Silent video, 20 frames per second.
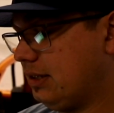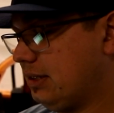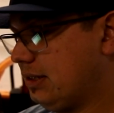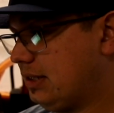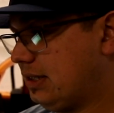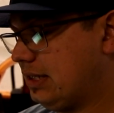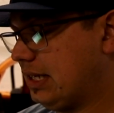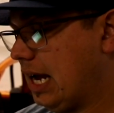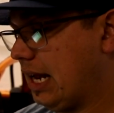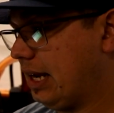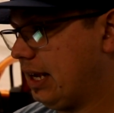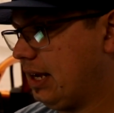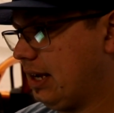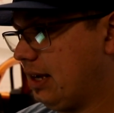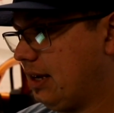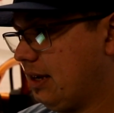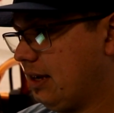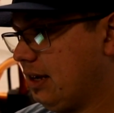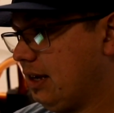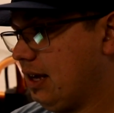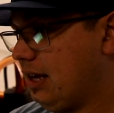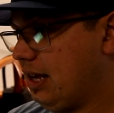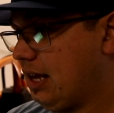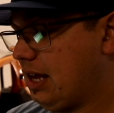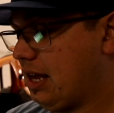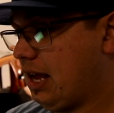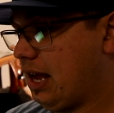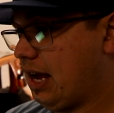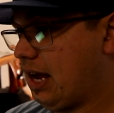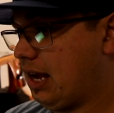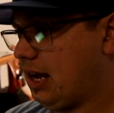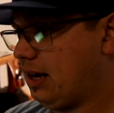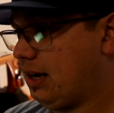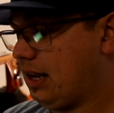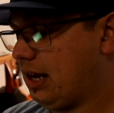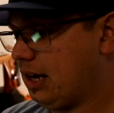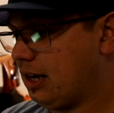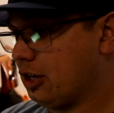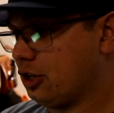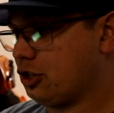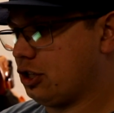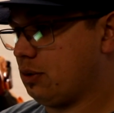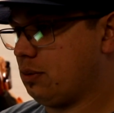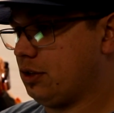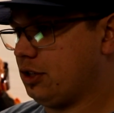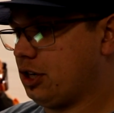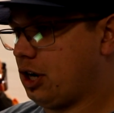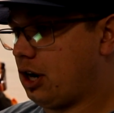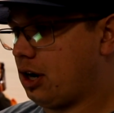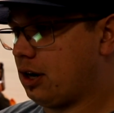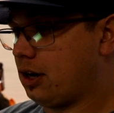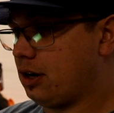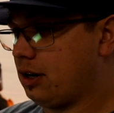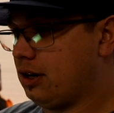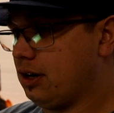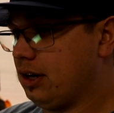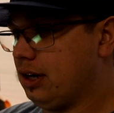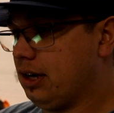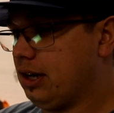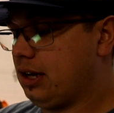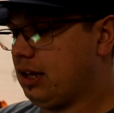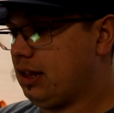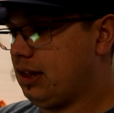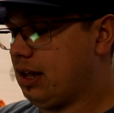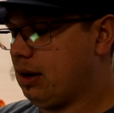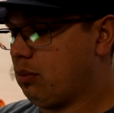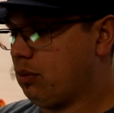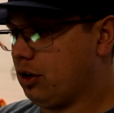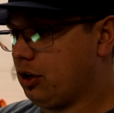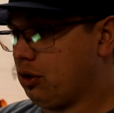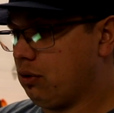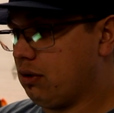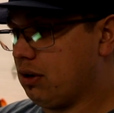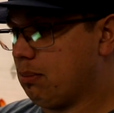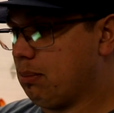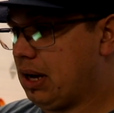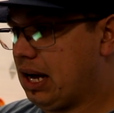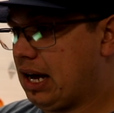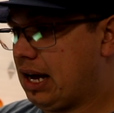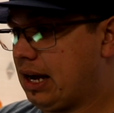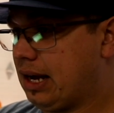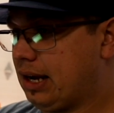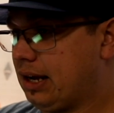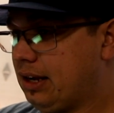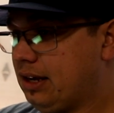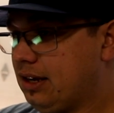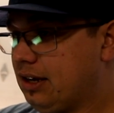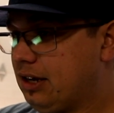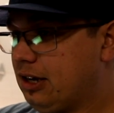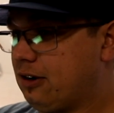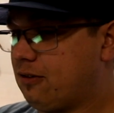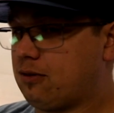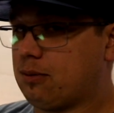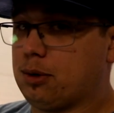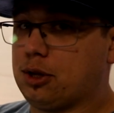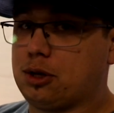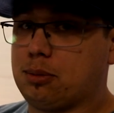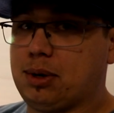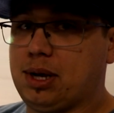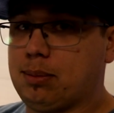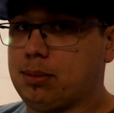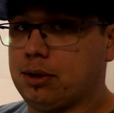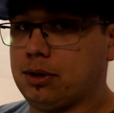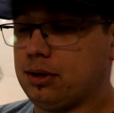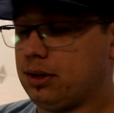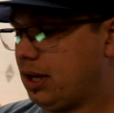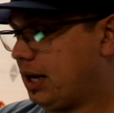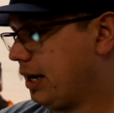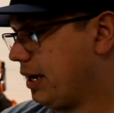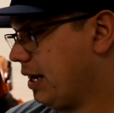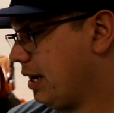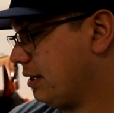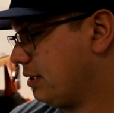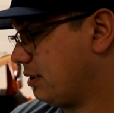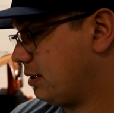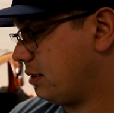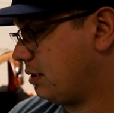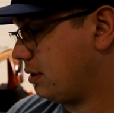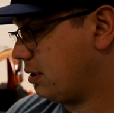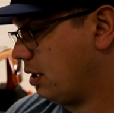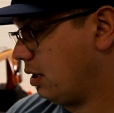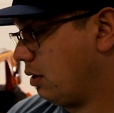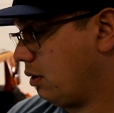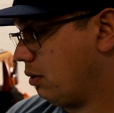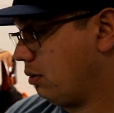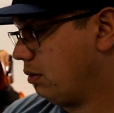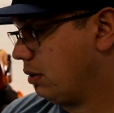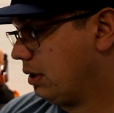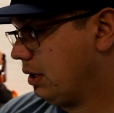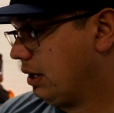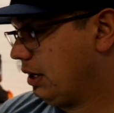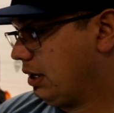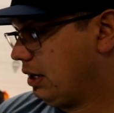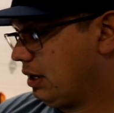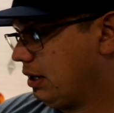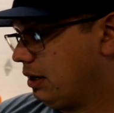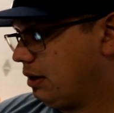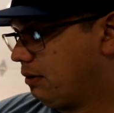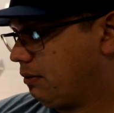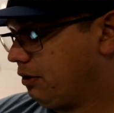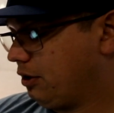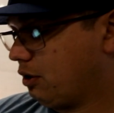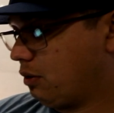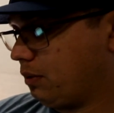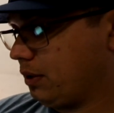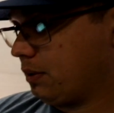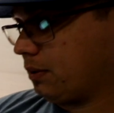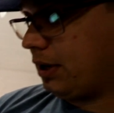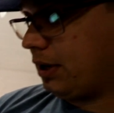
setting and ignition retard than what you could buy from other people, I guess. So, you know, we